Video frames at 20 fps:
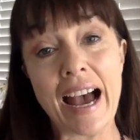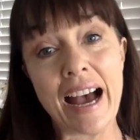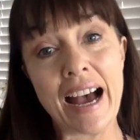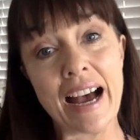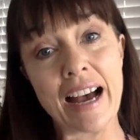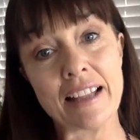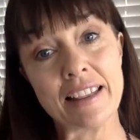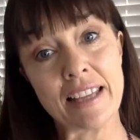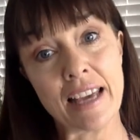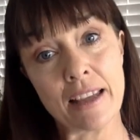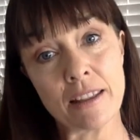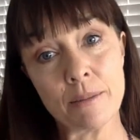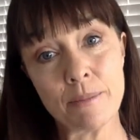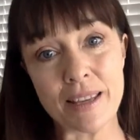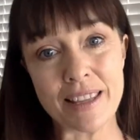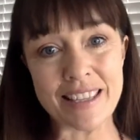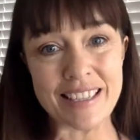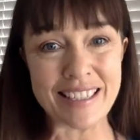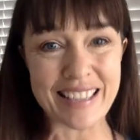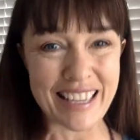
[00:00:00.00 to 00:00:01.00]
The other
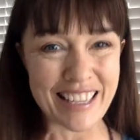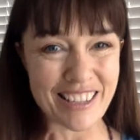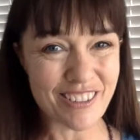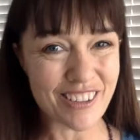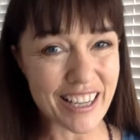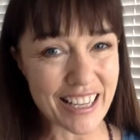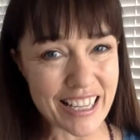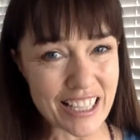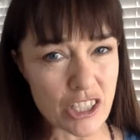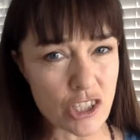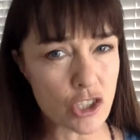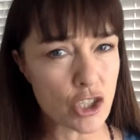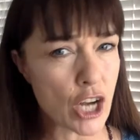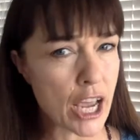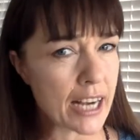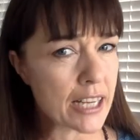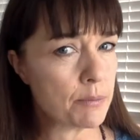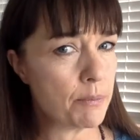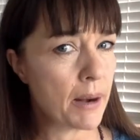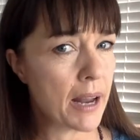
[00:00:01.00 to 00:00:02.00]
methods that you can
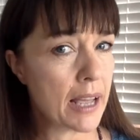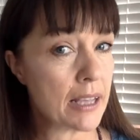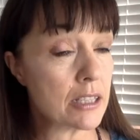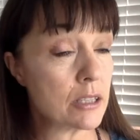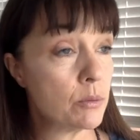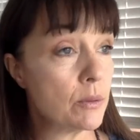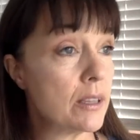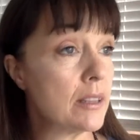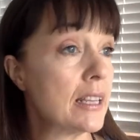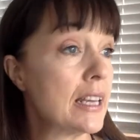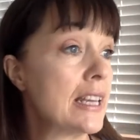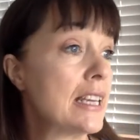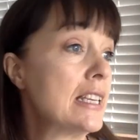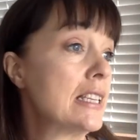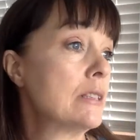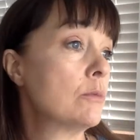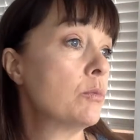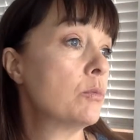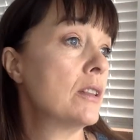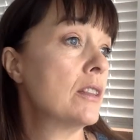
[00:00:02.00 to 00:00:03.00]
extract plants with
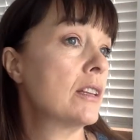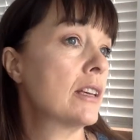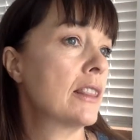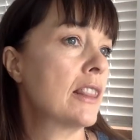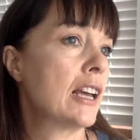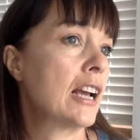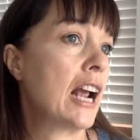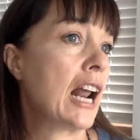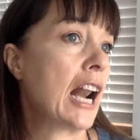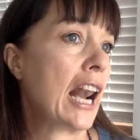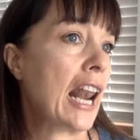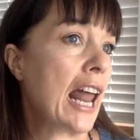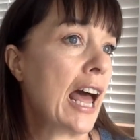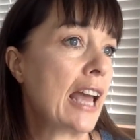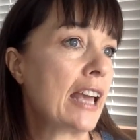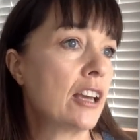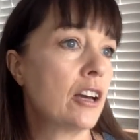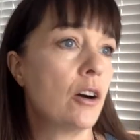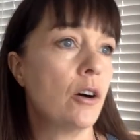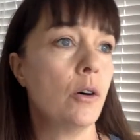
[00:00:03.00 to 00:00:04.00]
is with the
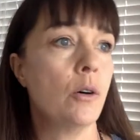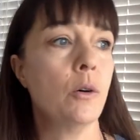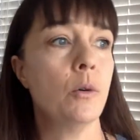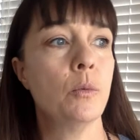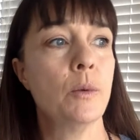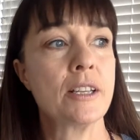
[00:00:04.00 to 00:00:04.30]
glycol,